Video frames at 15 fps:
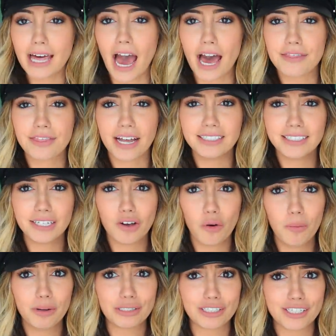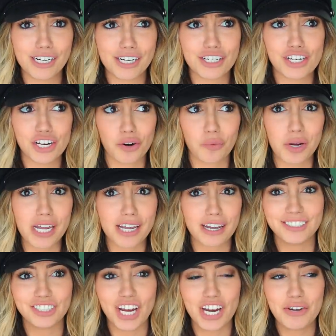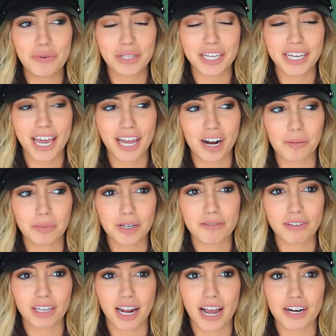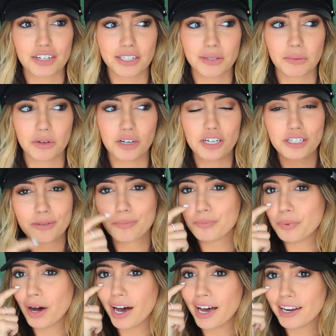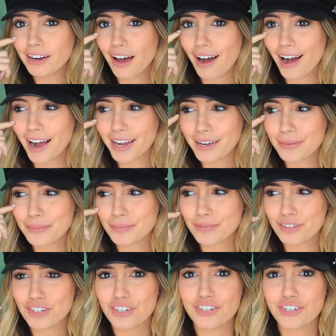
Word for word: that that's like almost an inch in a week genuinely cannot believe that actually worked but I am